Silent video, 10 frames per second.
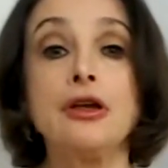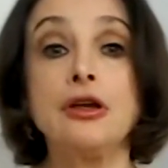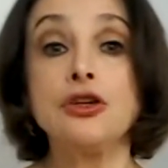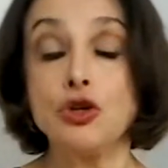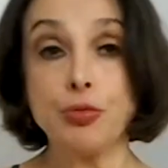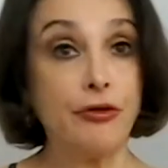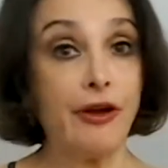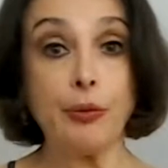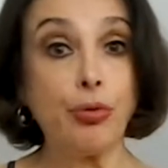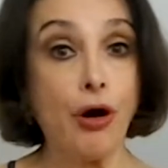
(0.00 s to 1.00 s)
To prevent
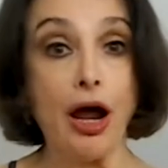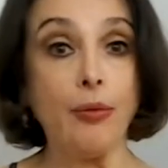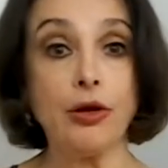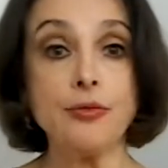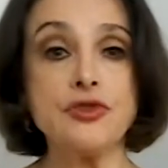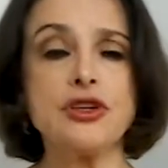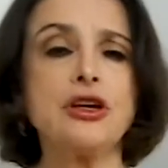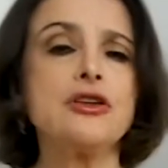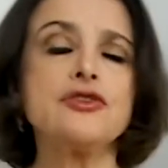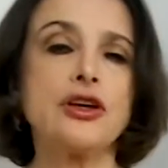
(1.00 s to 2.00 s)
problems
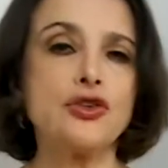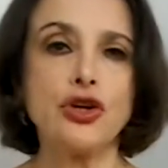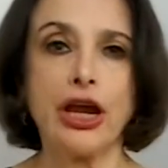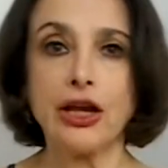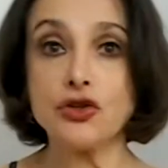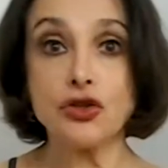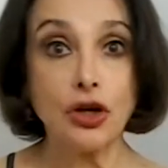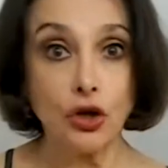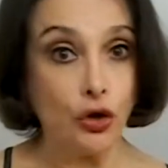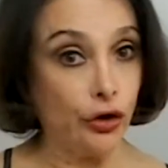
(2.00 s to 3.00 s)
such as
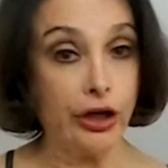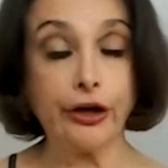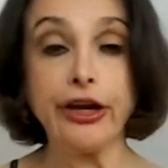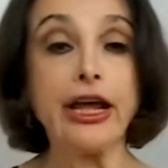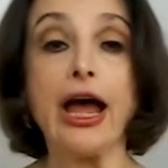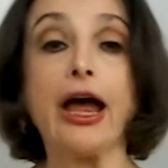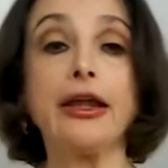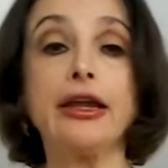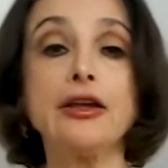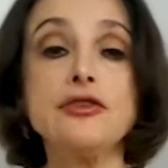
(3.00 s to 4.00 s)
urinary
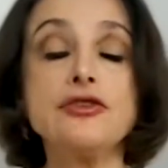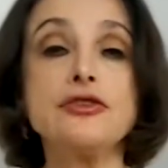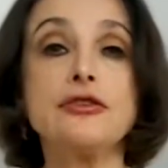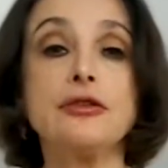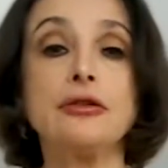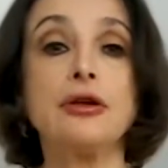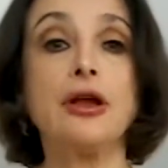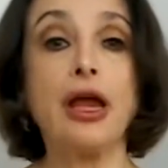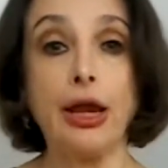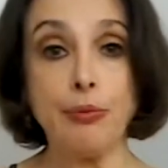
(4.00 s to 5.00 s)
incontinence
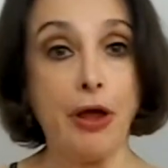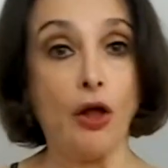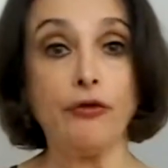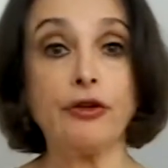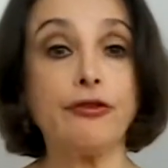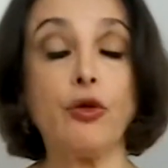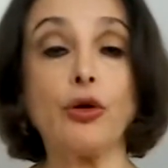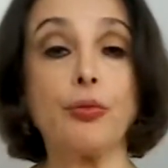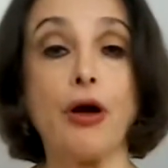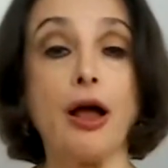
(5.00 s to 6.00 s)
and pelvic floor
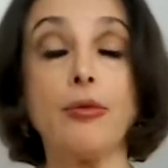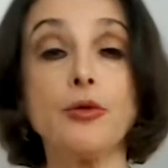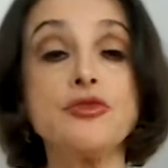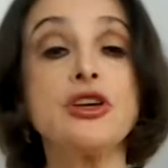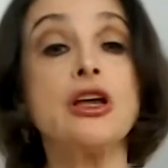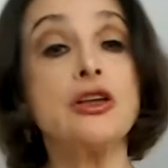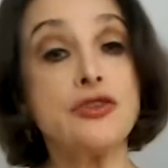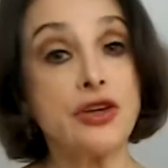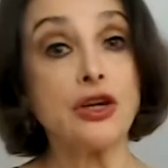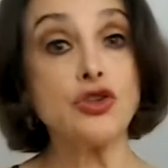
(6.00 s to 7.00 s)
problems
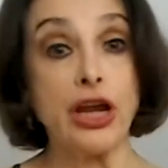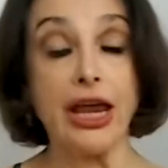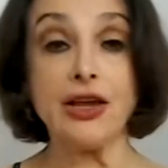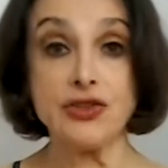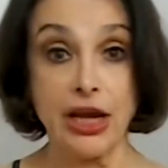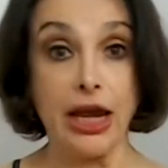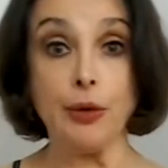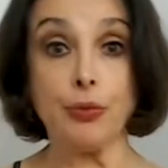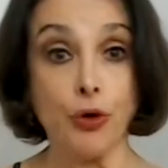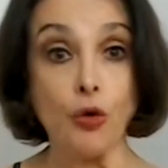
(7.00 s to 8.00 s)
such as a
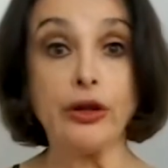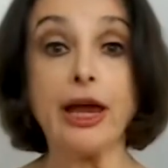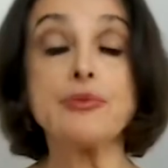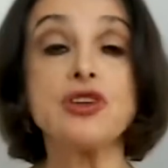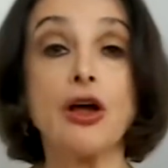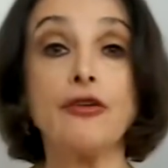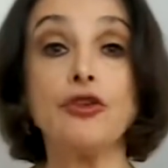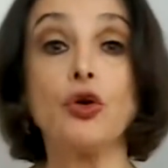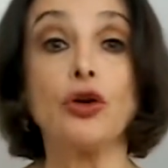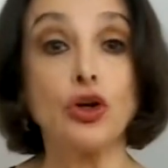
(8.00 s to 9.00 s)
prolapse of
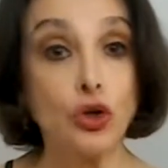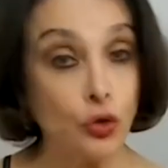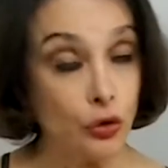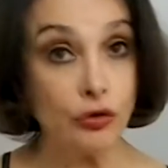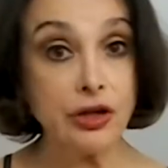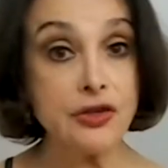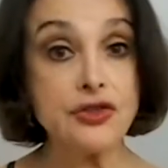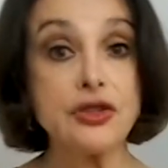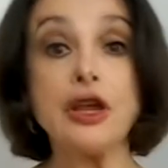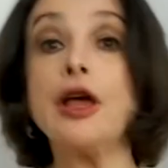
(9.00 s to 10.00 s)
your uterus,
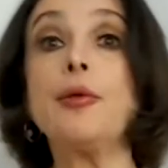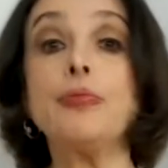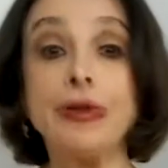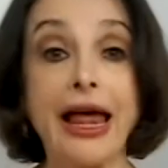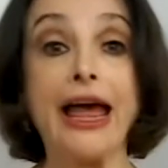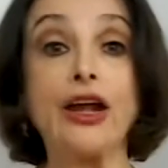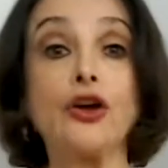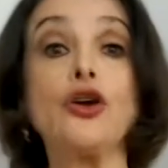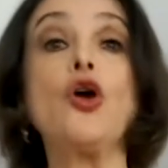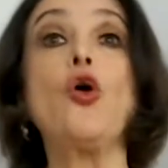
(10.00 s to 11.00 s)
bladder,
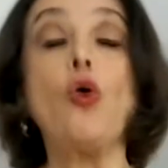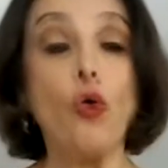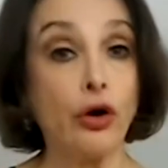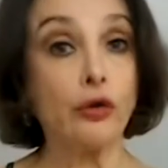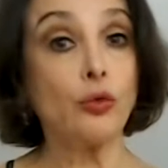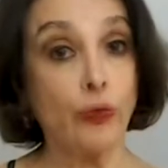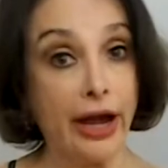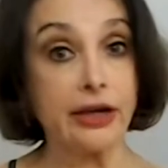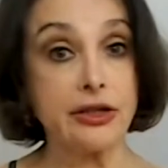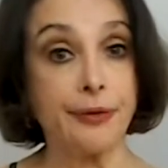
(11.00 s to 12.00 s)
or
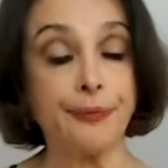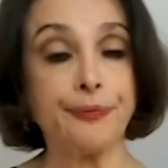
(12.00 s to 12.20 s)
rectum.